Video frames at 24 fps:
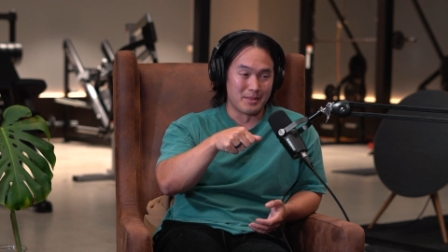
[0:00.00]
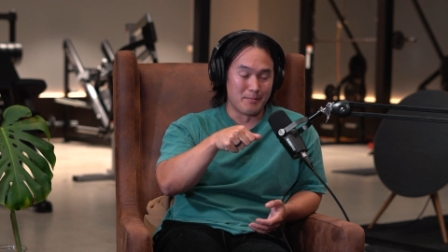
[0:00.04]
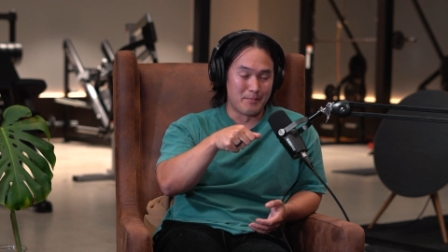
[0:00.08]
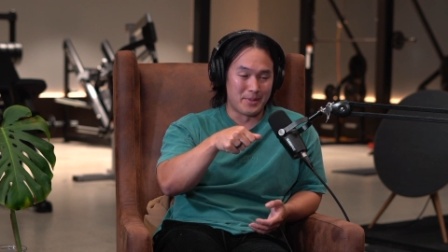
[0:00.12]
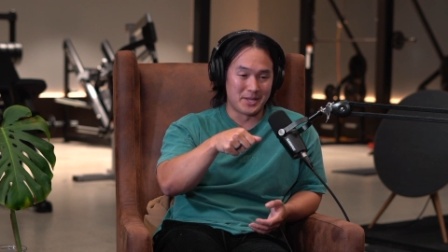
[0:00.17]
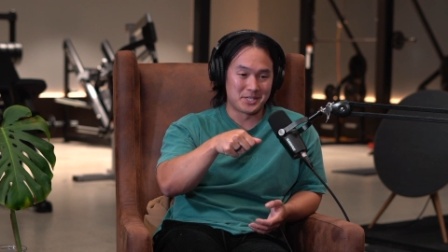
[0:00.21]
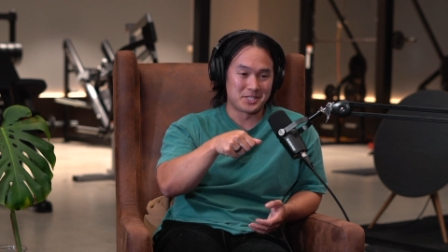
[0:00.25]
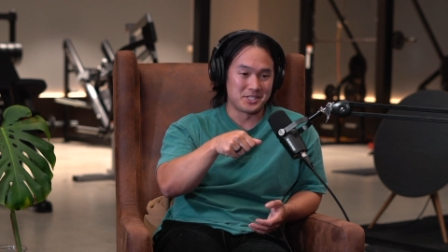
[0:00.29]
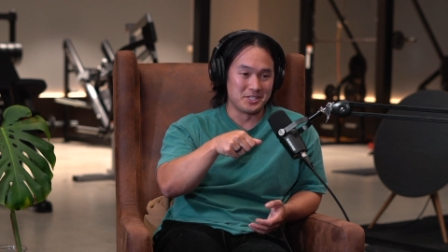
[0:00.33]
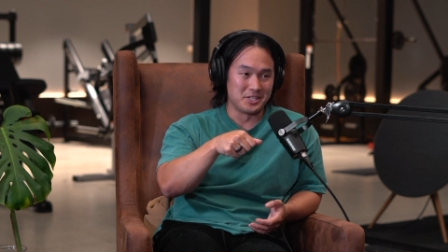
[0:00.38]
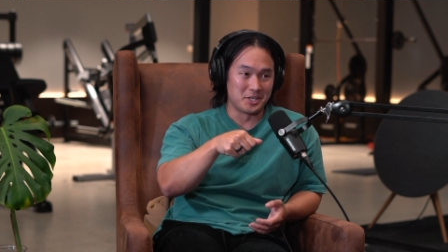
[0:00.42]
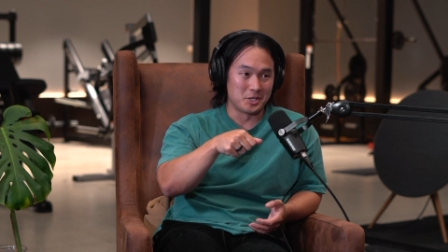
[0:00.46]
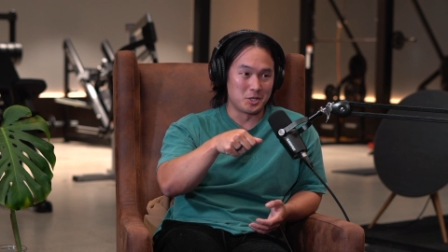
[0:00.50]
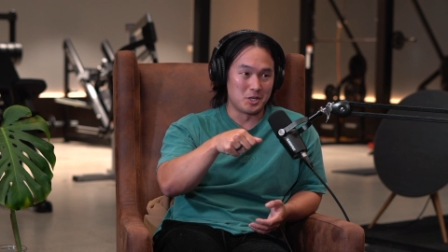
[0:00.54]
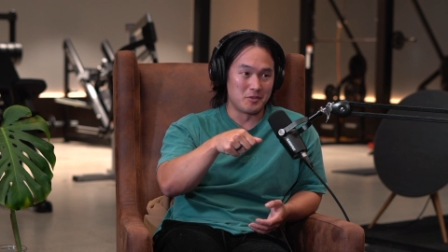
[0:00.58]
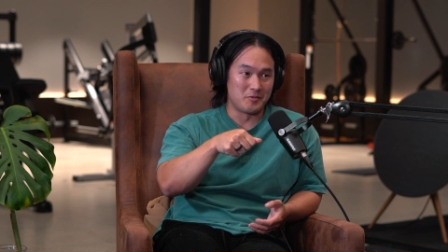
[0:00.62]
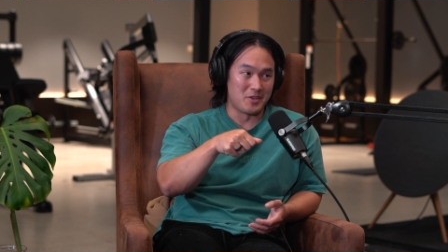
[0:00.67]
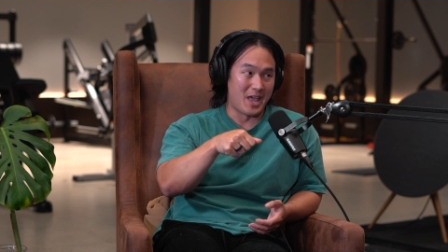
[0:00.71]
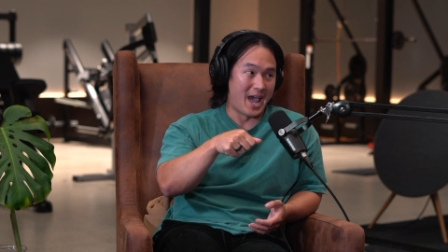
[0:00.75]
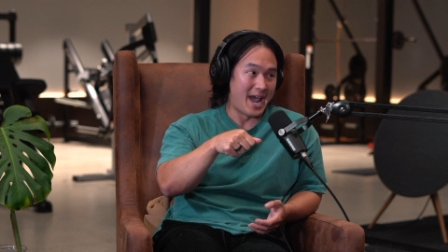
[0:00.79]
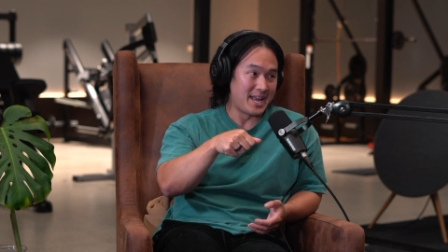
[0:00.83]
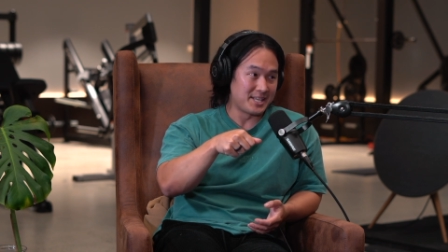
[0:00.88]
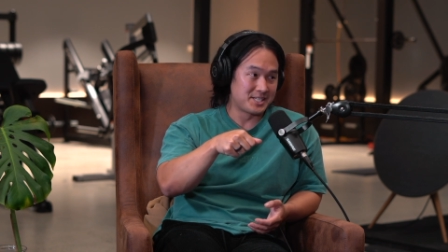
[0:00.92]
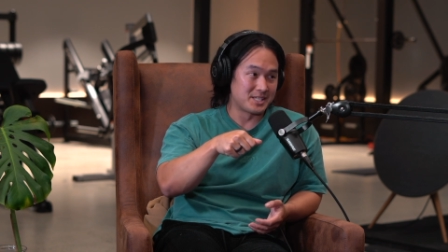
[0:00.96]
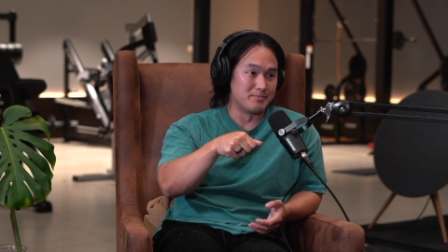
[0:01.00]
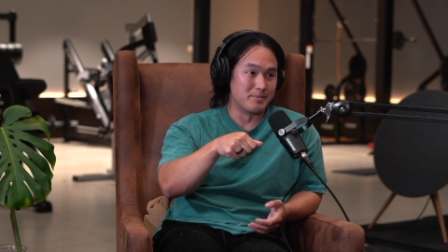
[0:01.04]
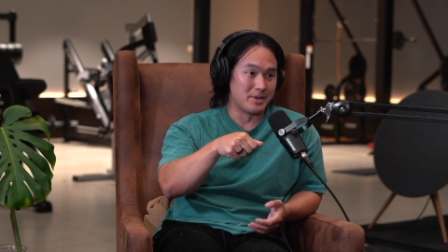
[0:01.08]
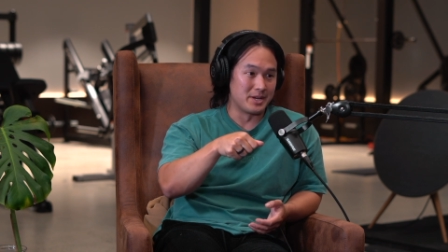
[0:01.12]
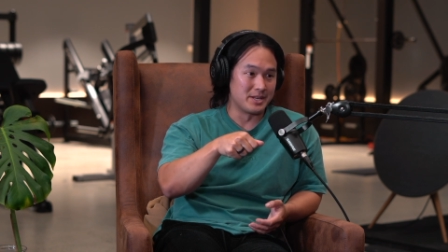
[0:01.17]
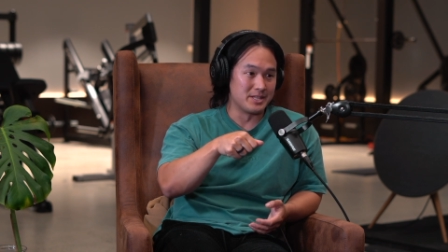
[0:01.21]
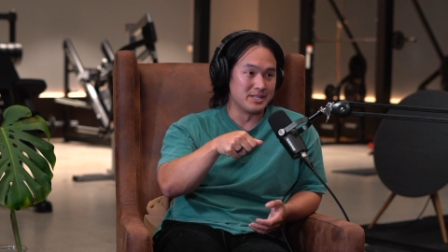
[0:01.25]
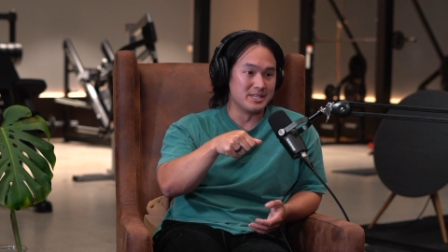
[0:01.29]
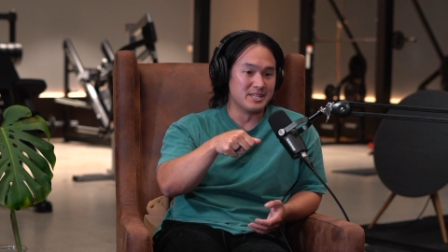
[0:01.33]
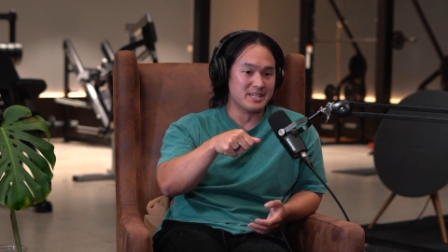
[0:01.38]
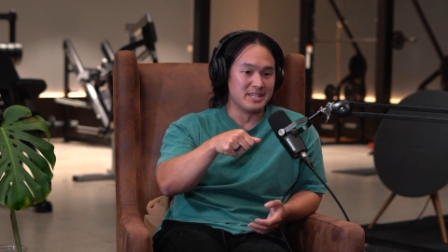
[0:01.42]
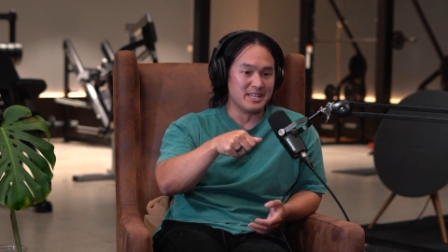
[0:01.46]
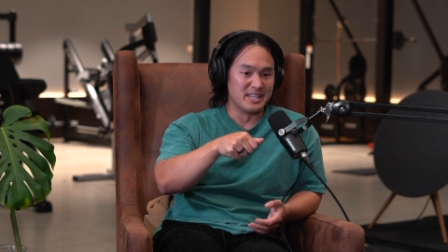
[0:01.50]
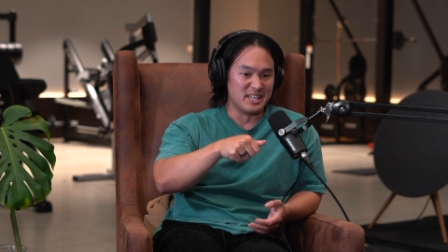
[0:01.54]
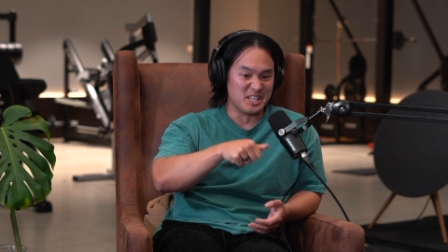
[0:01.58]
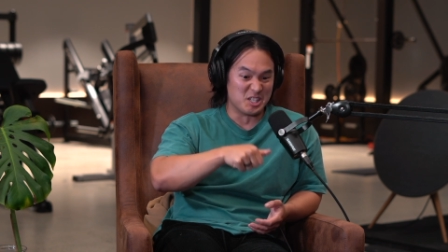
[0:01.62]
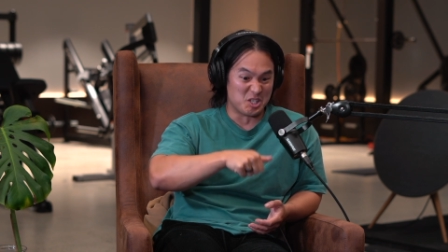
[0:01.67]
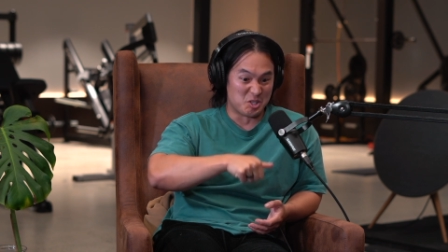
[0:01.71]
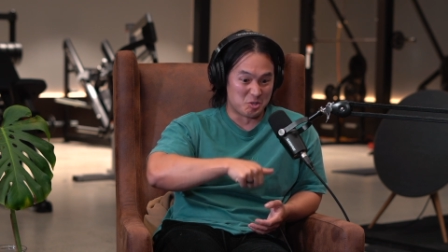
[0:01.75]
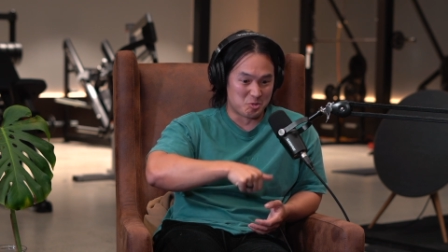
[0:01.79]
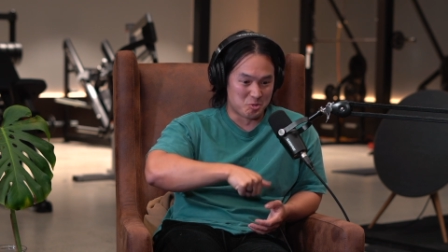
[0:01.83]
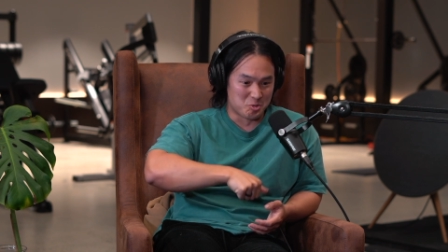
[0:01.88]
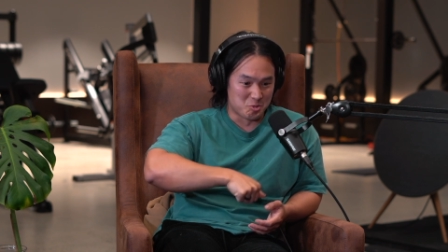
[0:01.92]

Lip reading: The best thing you can do if you hate somebody is